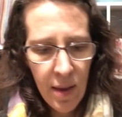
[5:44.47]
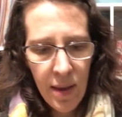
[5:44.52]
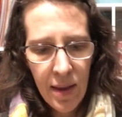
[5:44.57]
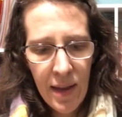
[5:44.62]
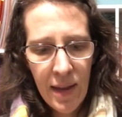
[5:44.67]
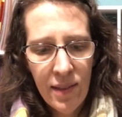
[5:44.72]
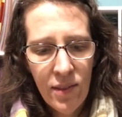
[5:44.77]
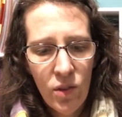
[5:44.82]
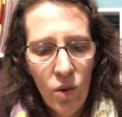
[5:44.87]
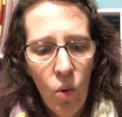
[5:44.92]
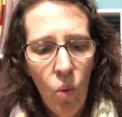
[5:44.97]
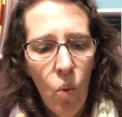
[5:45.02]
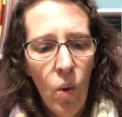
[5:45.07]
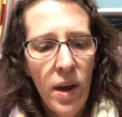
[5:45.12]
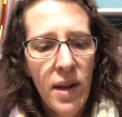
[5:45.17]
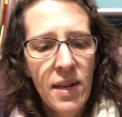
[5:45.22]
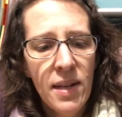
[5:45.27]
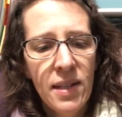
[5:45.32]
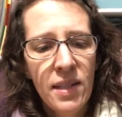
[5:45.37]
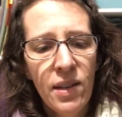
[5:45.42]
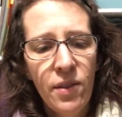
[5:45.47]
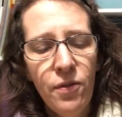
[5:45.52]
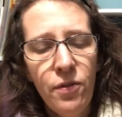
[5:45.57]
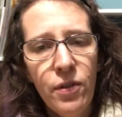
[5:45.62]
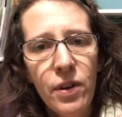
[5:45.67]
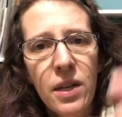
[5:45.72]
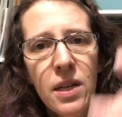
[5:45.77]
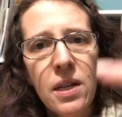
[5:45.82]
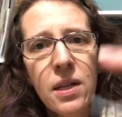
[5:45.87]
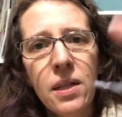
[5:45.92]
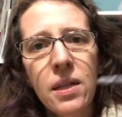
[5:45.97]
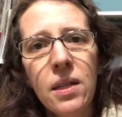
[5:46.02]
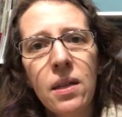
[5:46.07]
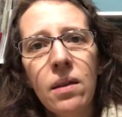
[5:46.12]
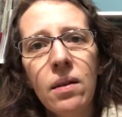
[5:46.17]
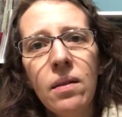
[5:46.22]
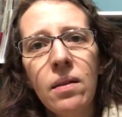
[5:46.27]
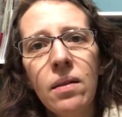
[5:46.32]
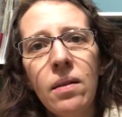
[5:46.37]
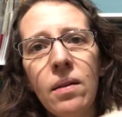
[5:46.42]
It's quite different.
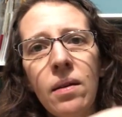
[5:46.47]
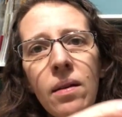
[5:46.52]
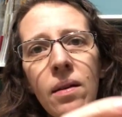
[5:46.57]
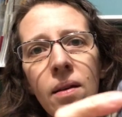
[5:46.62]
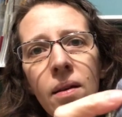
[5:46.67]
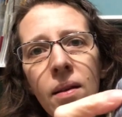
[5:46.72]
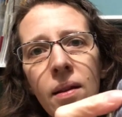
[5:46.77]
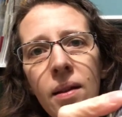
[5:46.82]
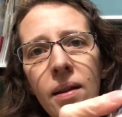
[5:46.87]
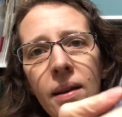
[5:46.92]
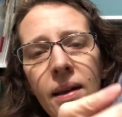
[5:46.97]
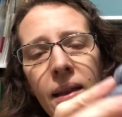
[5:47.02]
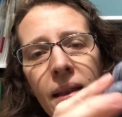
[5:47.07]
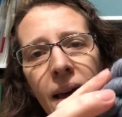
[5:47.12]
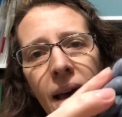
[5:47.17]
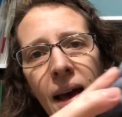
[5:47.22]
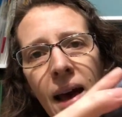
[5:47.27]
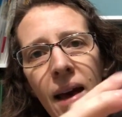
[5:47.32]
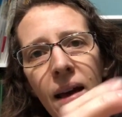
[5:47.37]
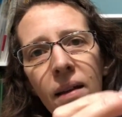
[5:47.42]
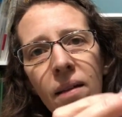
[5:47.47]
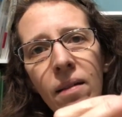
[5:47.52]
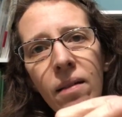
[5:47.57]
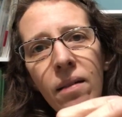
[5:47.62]
Look at that.